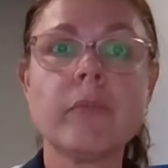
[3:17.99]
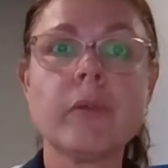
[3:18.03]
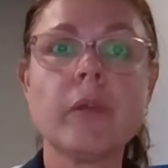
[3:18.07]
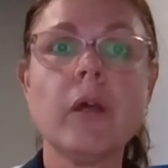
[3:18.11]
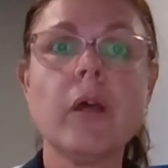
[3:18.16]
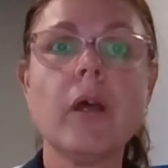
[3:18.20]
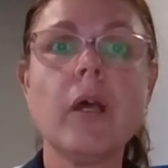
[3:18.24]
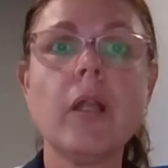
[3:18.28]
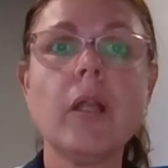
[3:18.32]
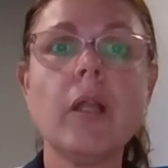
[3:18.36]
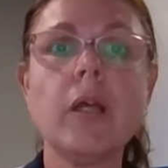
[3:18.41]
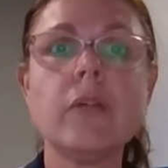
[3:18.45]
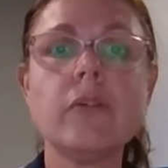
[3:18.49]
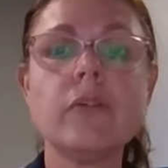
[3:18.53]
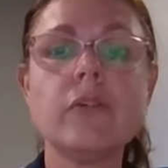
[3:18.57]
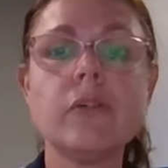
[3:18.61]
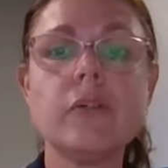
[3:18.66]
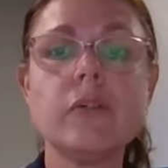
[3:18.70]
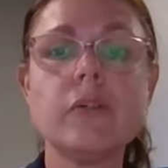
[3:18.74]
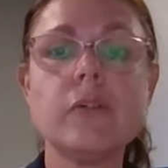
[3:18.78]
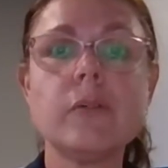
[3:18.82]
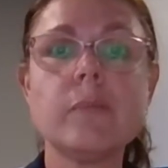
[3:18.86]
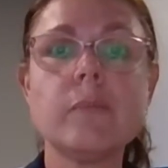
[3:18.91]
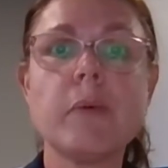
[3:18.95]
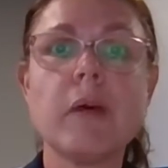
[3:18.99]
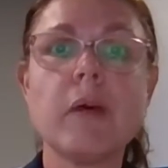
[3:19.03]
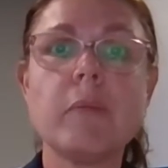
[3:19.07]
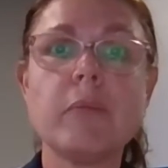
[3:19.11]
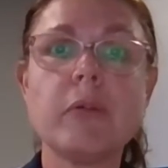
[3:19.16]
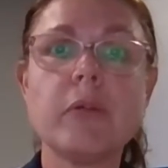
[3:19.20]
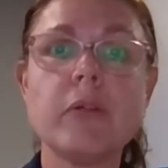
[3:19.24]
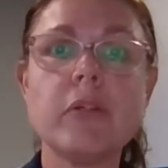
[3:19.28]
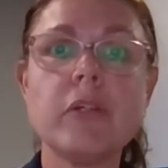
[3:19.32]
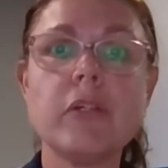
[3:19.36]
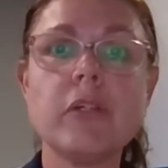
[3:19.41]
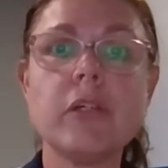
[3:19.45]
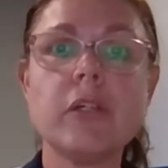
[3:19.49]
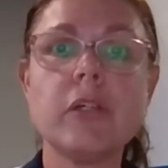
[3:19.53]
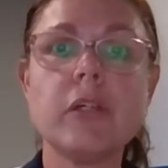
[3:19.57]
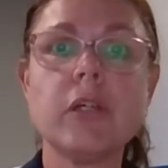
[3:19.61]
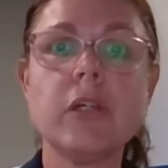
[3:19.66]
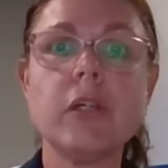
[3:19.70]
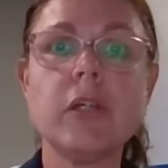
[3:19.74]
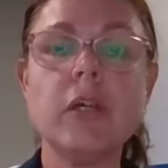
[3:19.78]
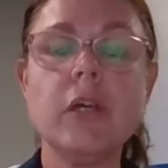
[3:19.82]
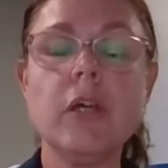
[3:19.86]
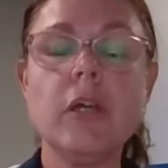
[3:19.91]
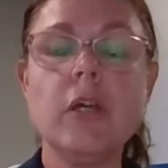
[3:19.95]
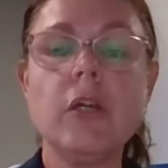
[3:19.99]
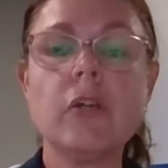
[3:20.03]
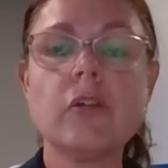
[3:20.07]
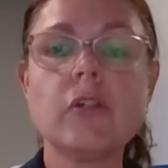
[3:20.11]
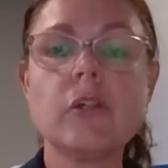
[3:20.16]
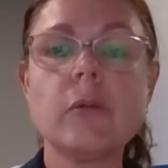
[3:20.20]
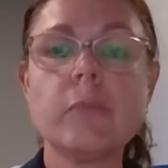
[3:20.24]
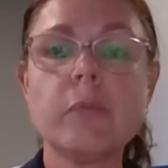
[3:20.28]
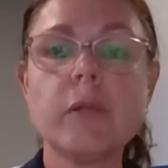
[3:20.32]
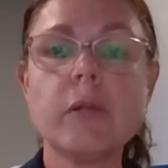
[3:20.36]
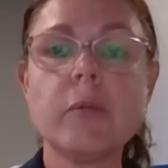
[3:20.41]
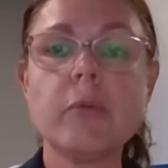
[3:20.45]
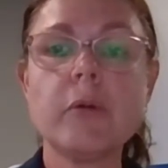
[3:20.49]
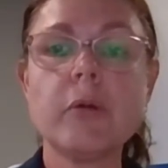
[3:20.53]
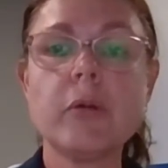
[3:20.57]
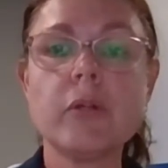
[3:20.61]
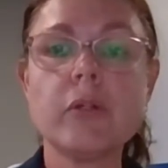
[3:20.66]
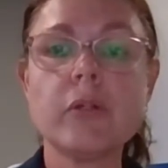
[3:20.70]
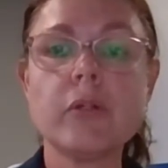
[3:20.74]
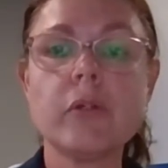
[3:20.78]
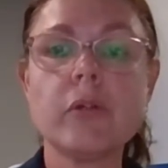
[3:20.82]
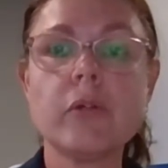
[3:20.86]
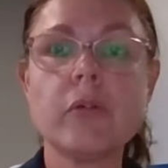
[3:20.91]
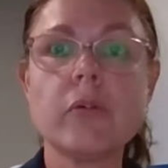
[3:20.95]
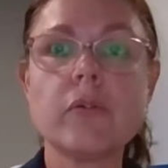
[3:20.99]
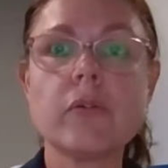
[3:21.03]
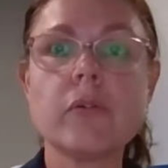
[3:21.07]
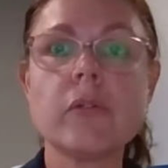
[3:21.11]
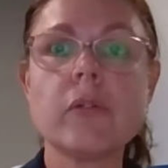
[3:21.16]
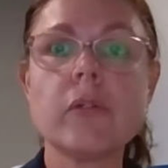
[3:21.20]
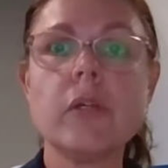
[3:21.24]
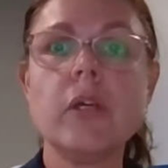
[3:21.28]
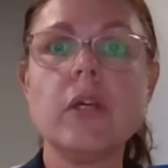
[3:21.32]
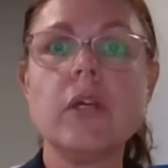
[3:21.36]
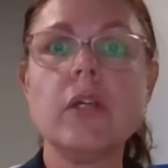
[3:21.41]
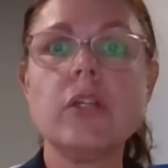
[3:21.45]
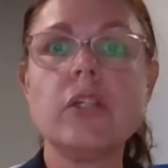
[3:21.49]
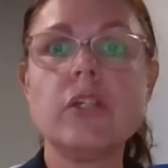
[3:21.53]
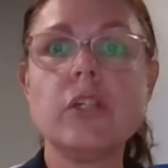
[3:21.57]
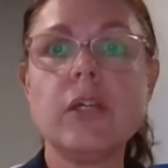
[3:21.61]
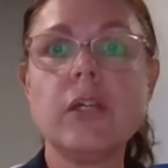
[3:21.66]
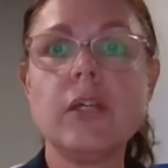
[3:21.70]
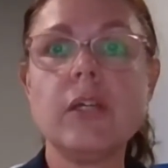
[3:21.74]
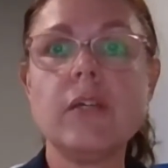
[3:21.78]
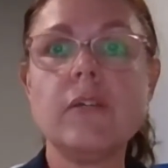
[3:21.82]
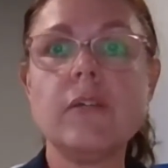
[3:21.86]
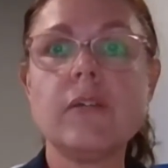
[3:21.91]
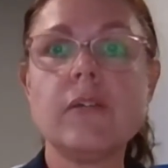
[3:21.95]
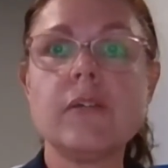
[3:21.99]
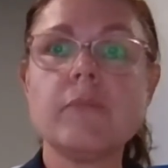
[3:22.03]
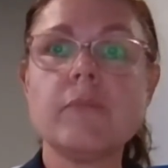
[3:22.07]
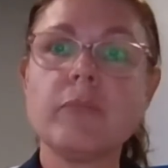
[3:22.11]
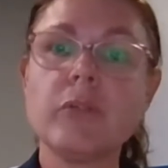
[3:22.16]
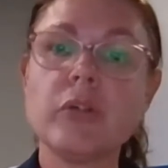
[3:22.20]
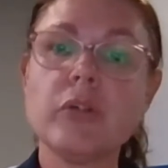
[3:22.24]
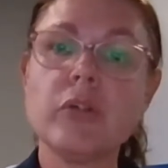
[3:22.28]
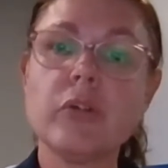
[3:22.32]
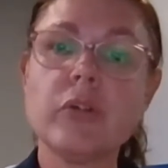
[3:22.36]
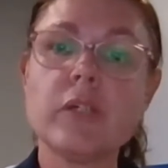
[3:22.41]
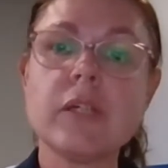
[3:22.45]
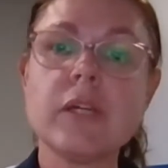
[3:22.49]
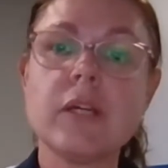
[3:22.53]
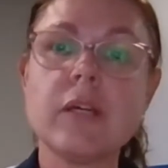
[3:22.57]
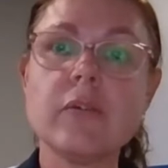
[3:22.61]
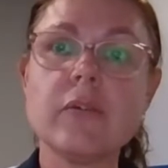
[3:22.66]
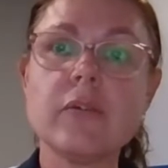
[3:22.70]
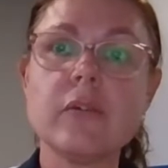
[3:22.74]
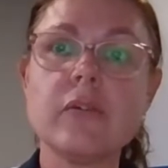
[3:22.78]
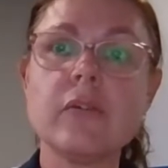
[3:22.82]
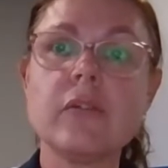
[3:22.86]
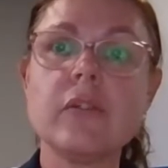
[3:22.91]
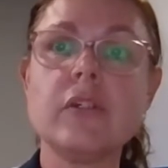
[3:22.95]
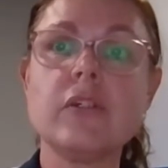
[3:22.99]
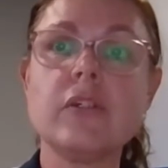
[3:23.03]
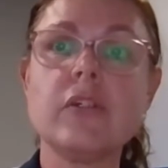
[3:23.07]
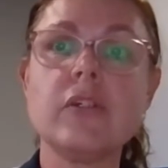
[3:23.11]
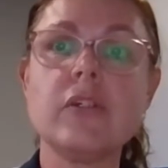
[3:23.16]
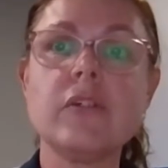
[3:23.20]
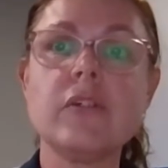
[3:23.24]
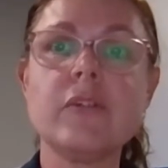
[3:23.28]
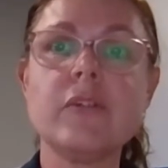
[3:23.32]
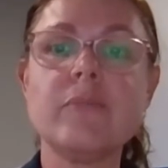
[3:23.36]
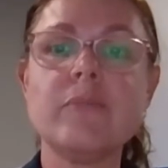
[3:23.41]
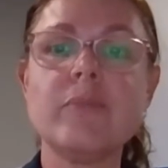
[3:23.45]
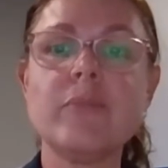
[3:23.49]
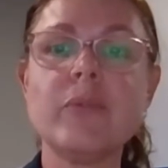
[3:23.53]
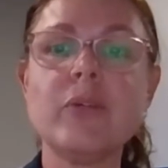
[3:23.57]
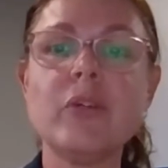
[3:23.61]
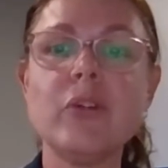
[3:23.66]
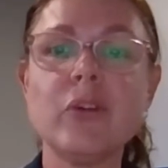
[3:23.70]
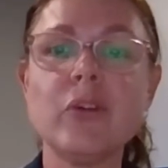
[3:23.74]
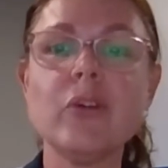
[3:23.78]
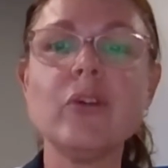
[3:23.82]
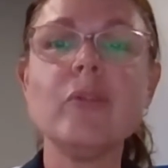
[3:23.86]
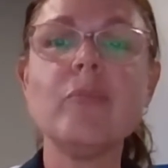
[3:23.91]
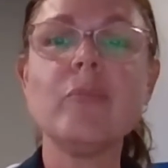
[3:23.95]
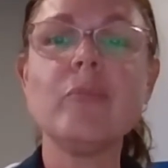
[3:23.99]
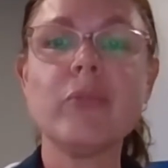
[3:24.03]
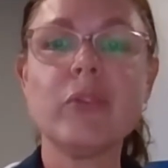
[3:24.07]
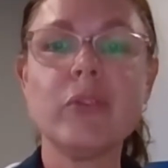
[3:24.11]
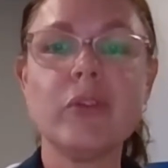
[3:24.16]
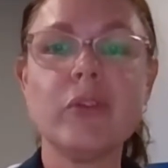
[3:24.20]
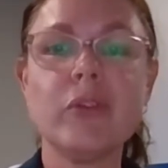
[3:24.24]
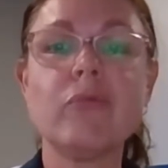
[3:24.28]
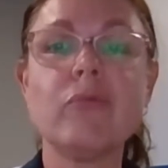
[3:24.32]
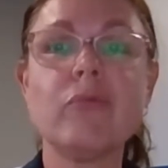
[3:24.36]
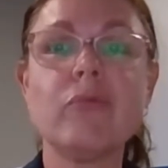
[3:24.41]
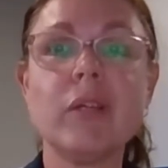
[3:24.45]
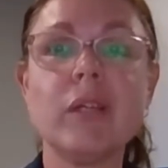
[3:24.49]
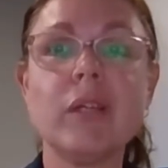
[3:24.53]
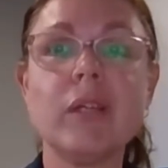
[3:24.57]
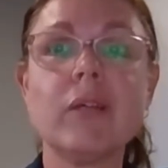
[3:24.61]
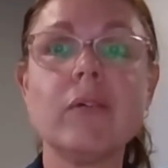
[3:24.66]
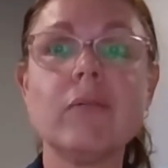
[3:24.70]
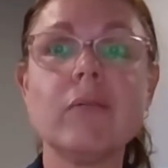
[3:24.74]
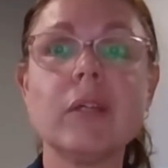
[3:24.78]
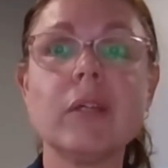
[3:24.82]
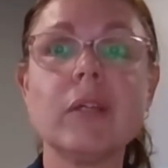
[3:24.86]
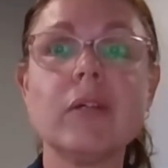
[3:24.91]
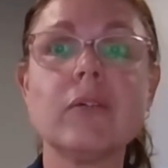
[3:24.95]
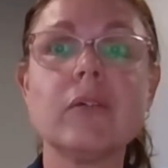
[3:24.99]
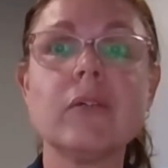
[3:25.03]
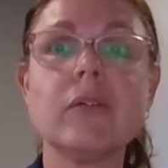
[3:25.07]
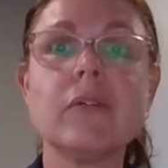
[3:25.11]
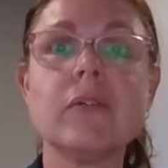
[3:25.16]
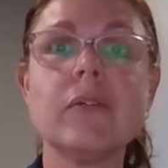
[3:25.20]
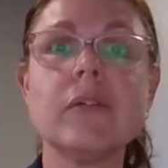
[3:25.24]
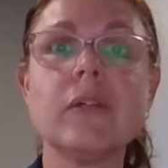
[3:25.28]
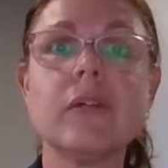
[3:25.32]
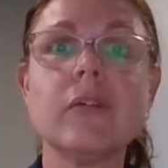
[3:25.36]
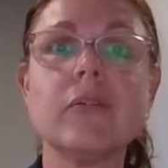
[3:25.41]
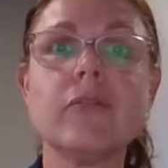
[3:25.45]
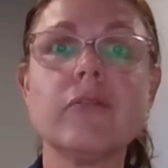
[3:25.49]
I like to use barbecue chicken, chopped up hot dogs, cheese, cocktail sausages, you know, the really, really good stuff.